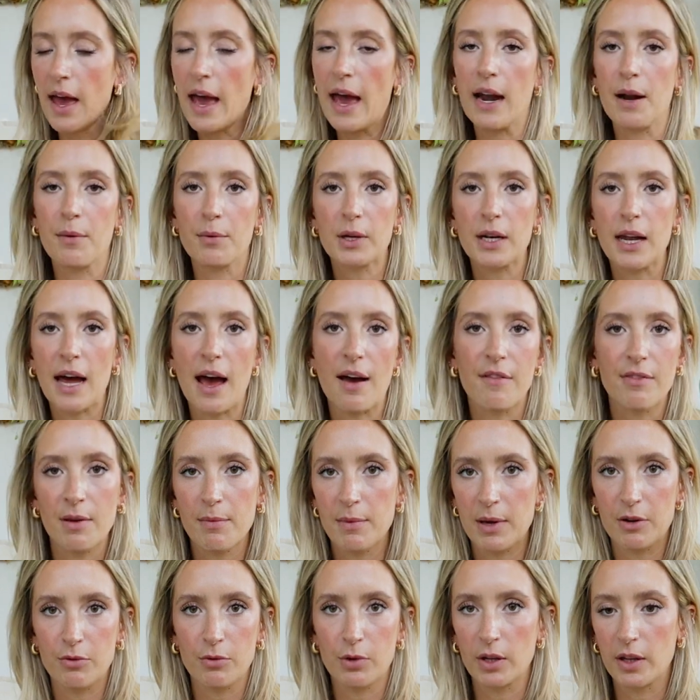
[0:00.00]
And I'm gonna have them
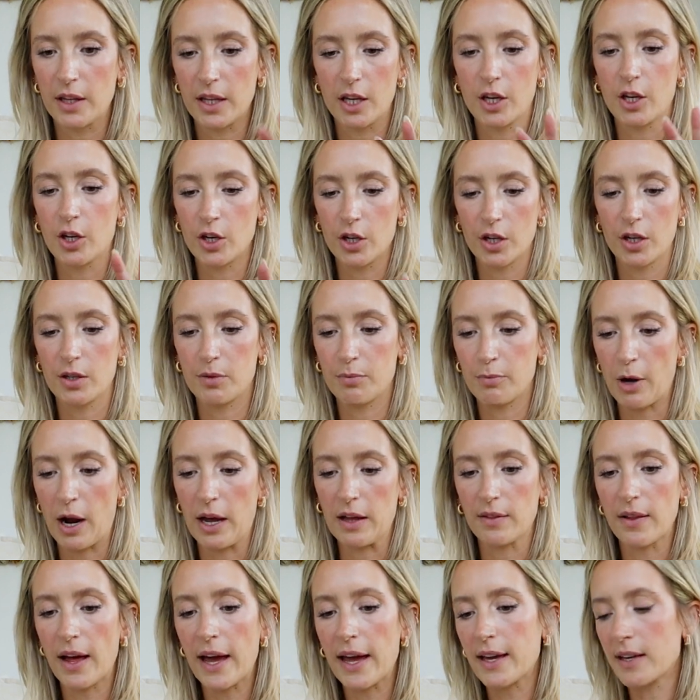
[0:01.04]
in really good
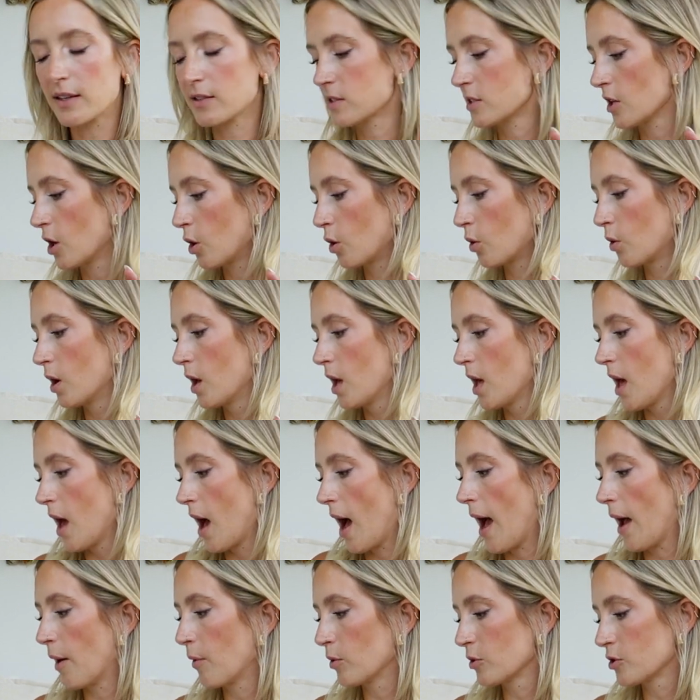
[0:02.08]
bright light, so
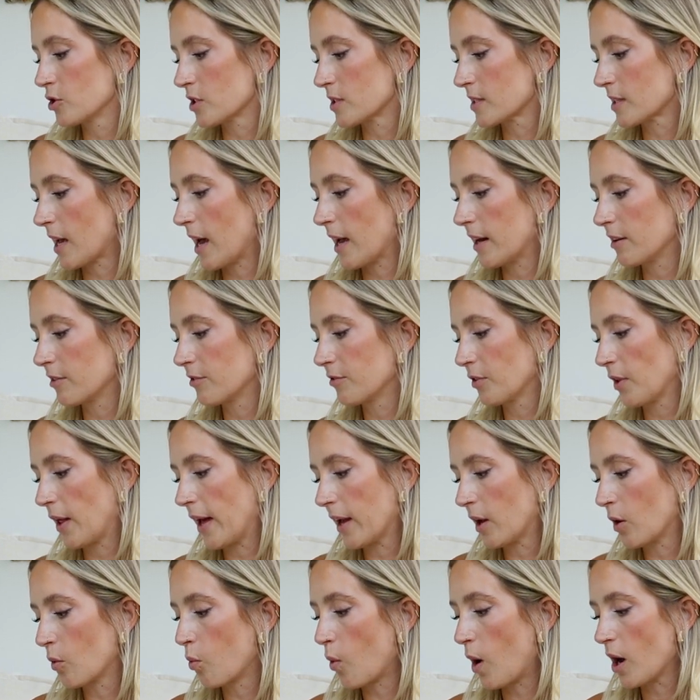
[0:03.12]
I will just kind of
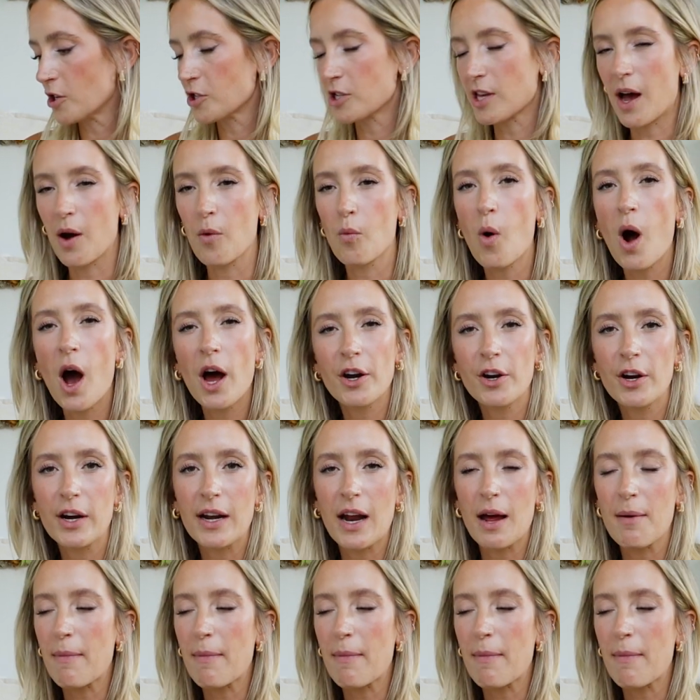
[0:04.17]
like watch that watering.